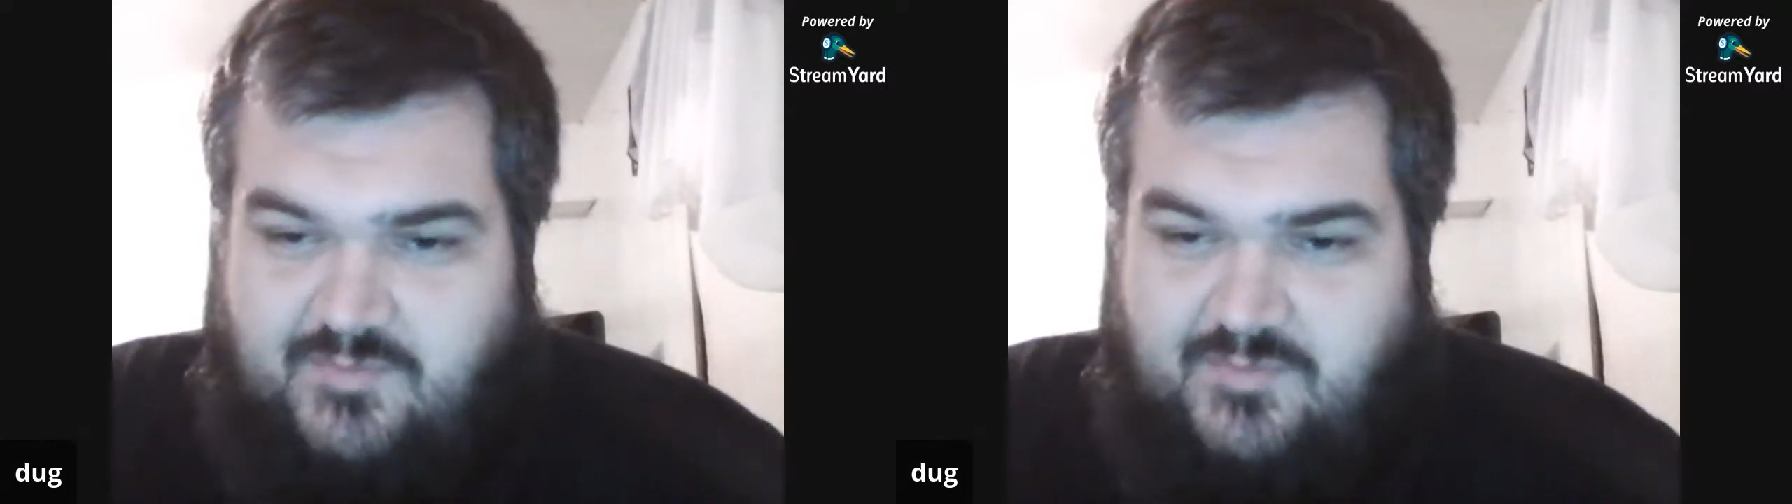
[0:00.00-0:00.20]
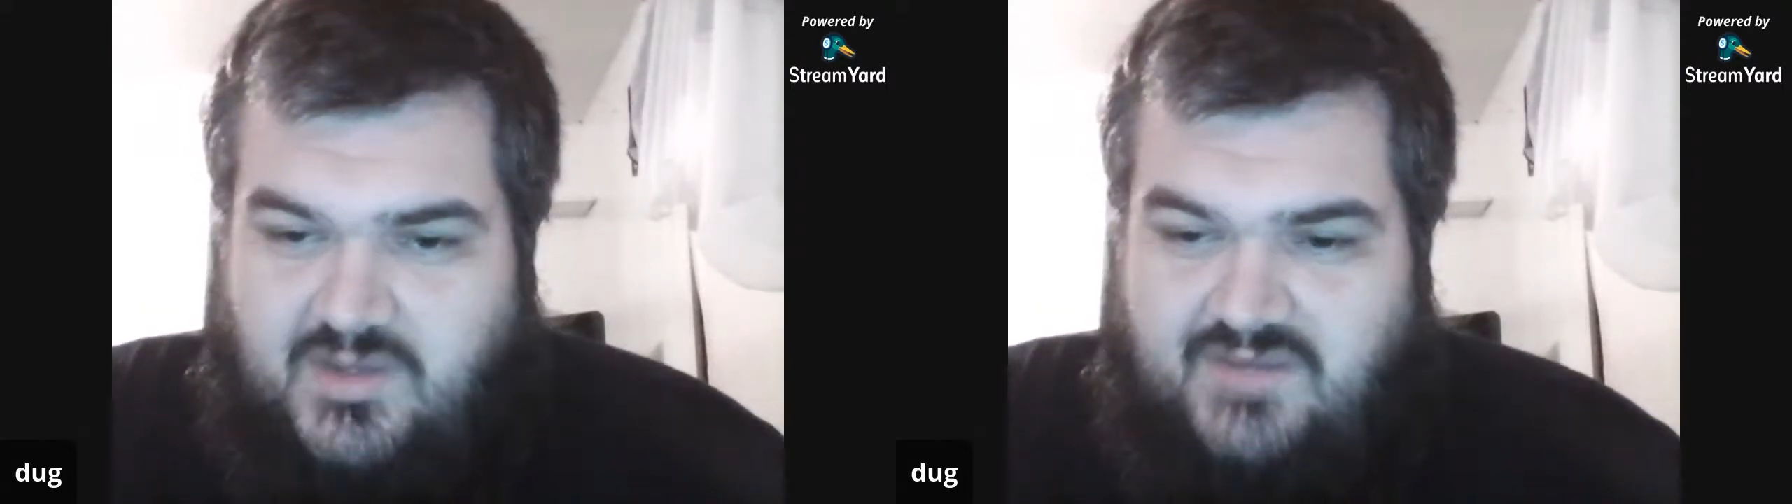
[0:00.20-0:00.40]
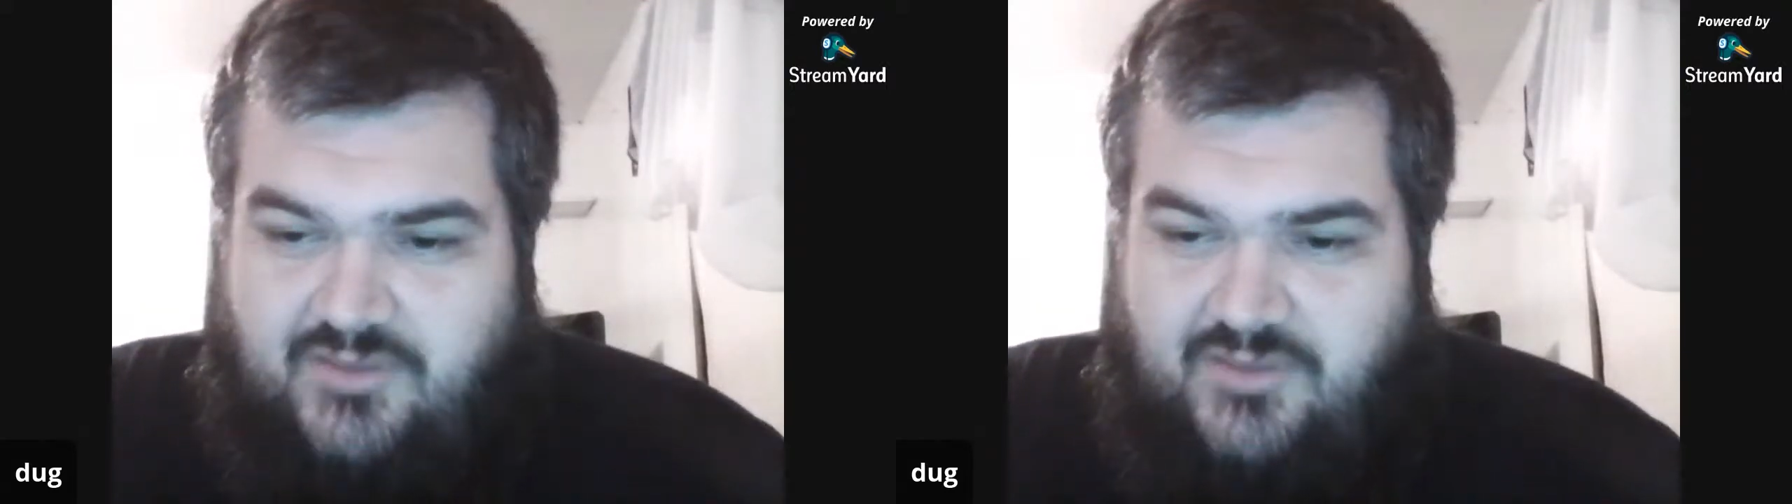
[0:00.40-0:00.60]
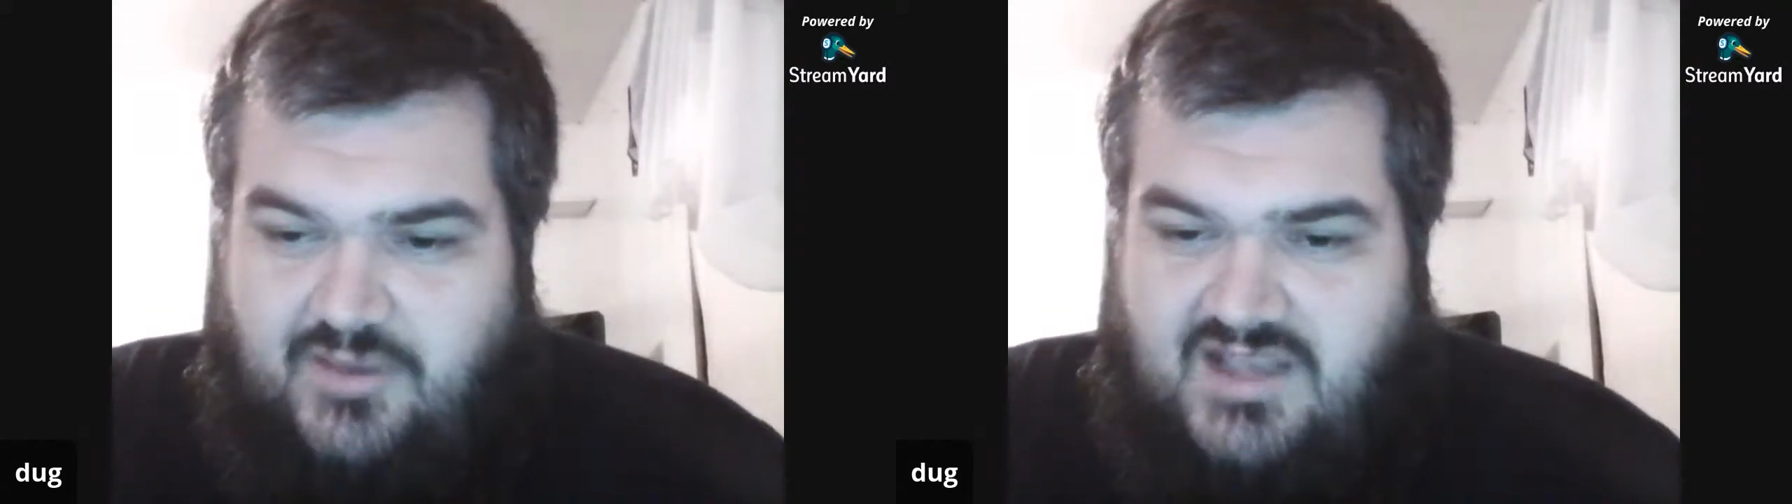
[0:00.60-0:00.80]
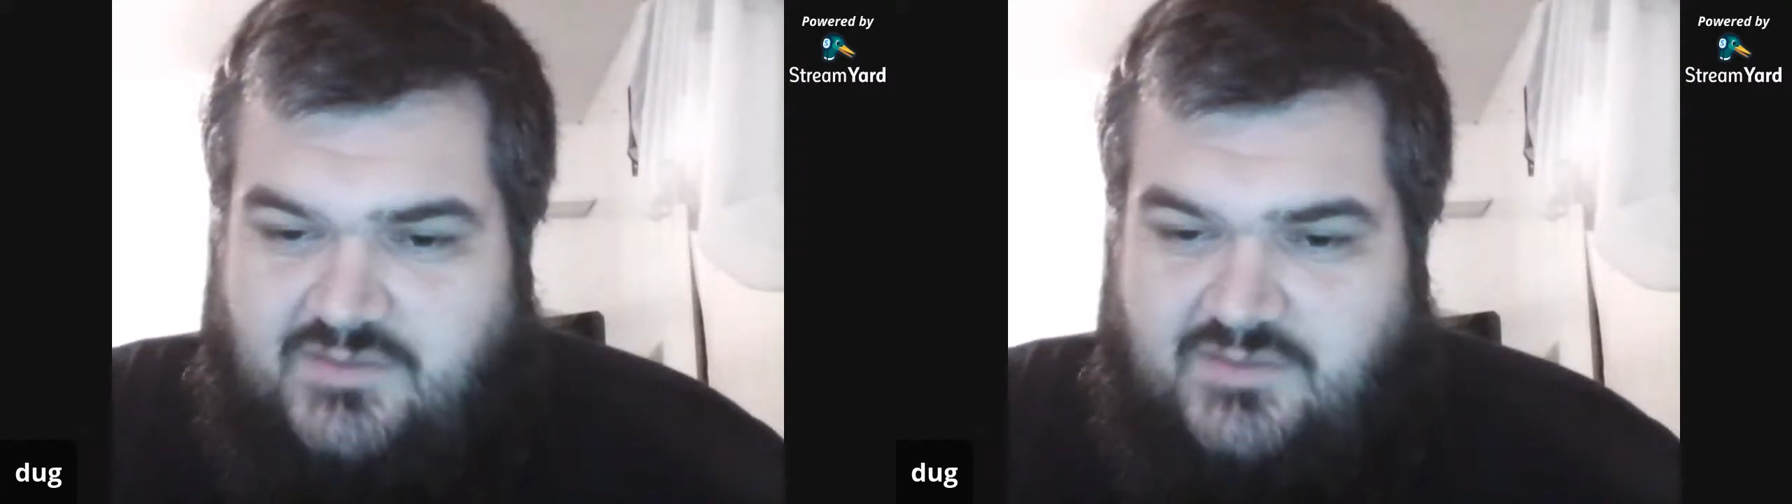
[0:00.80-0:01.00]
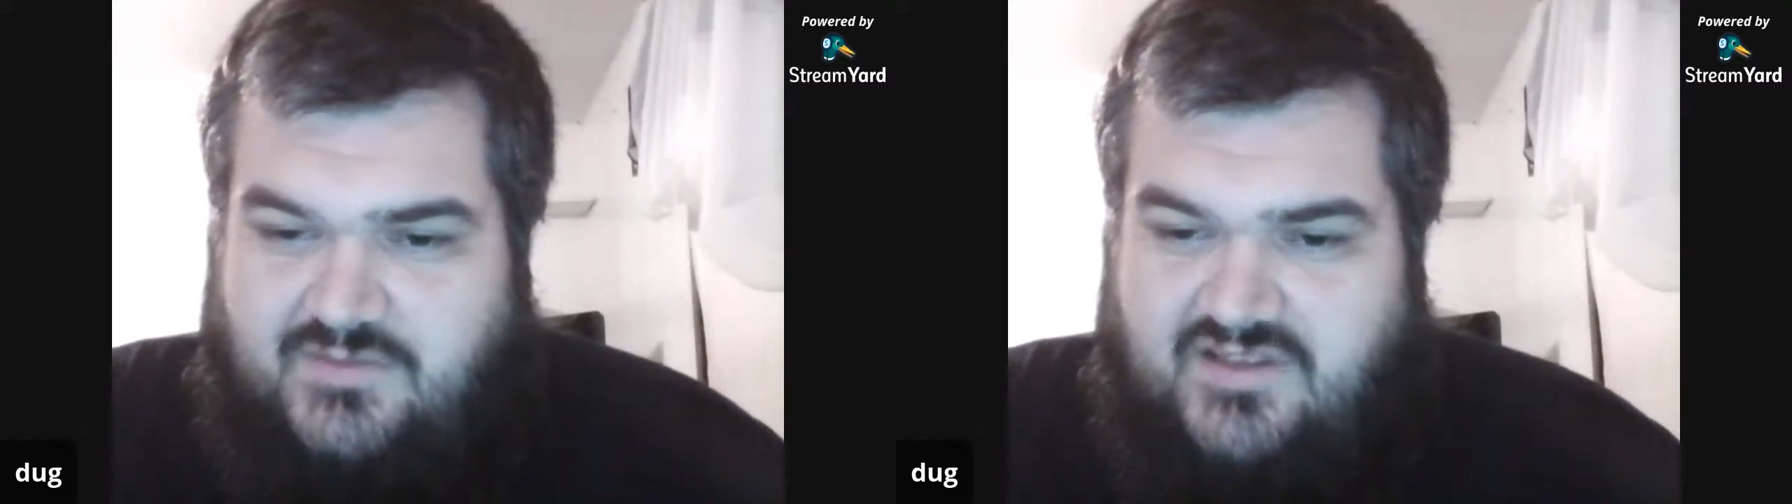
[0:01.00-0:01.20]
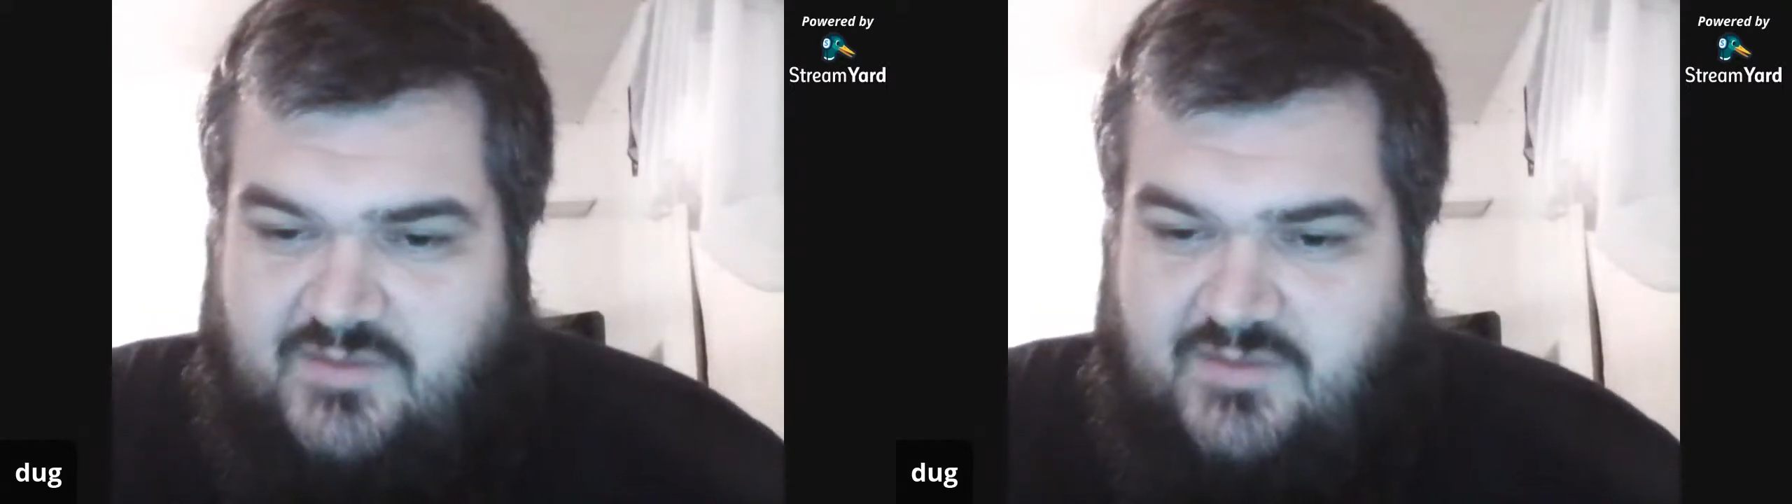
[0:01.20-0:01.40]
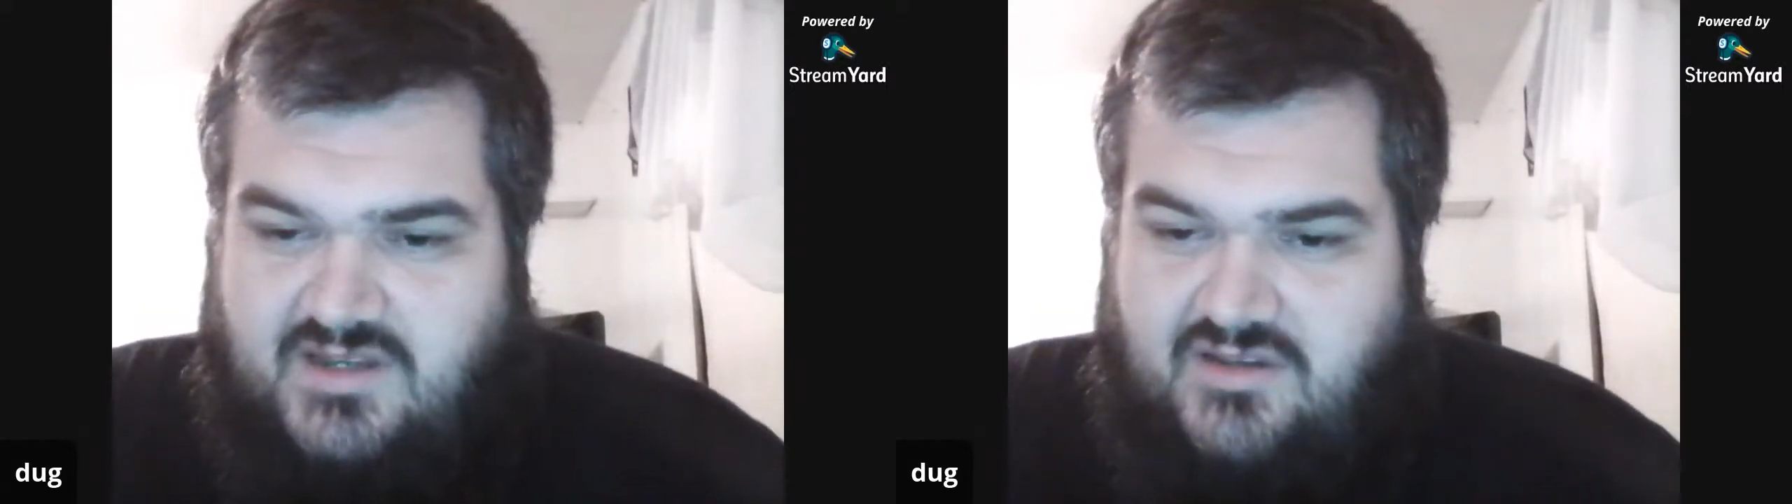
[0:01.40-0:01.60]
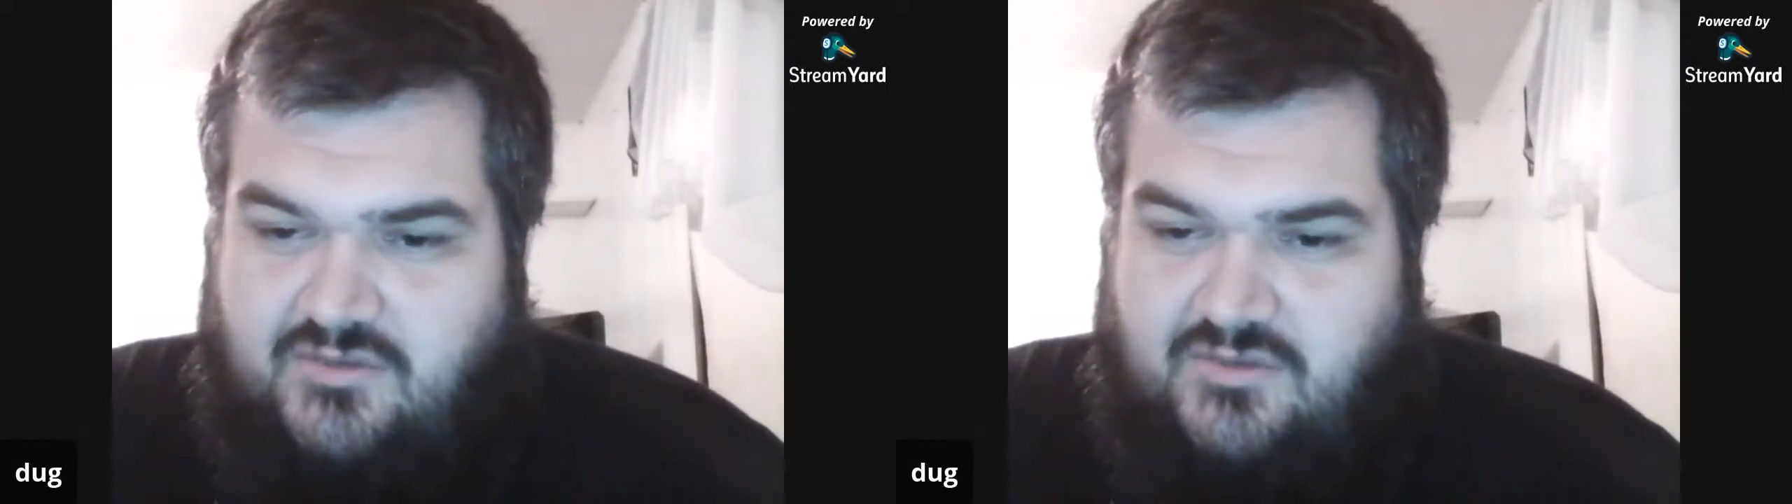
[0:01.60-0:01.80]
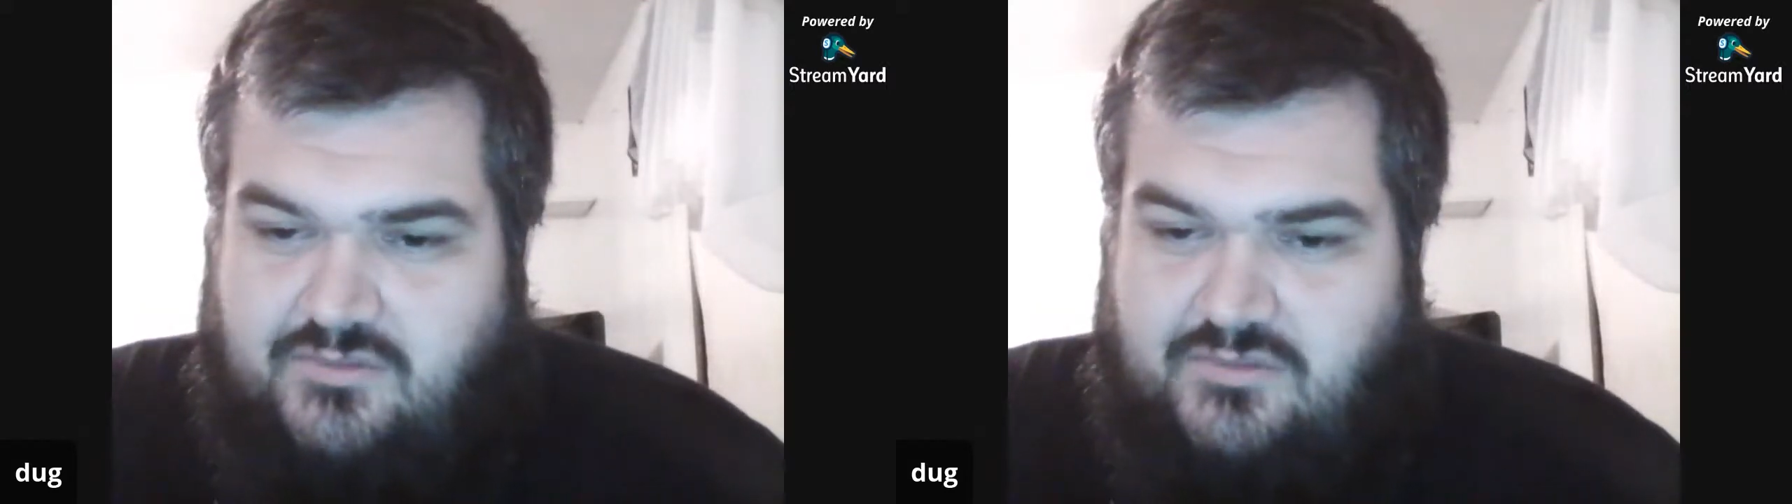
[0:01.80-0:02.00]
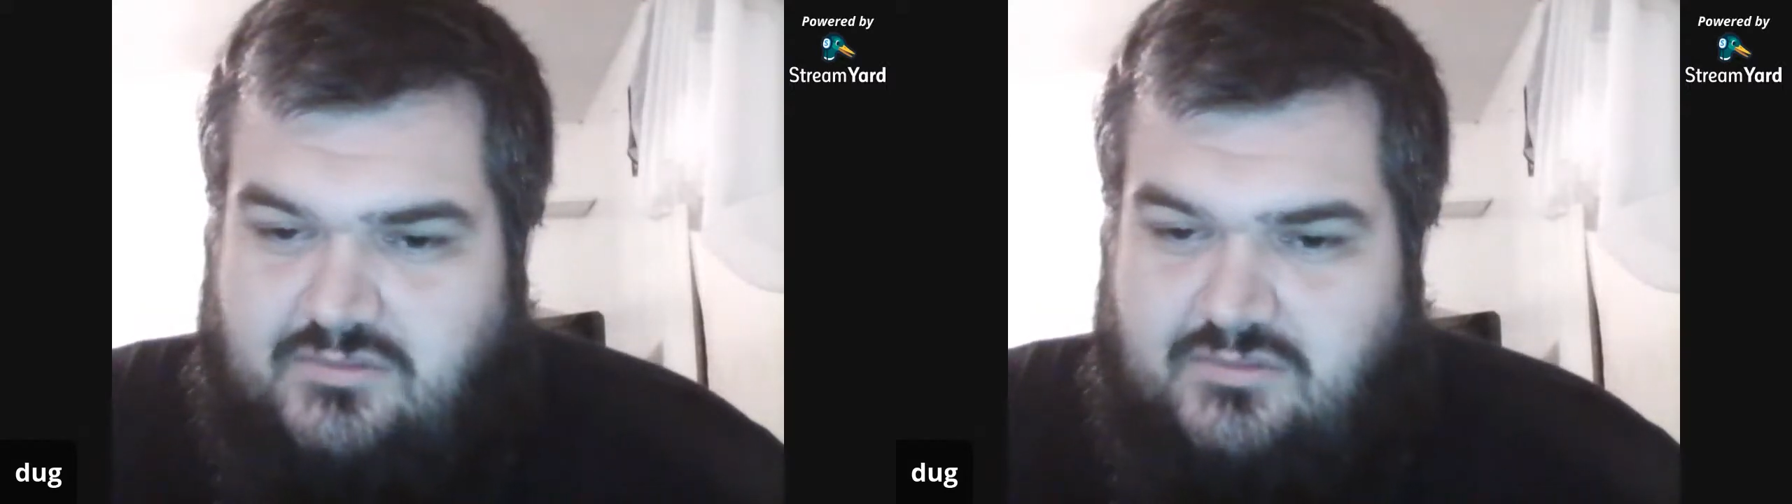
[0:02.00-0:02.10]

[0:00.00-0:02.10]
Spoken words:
but if you guys would rather me do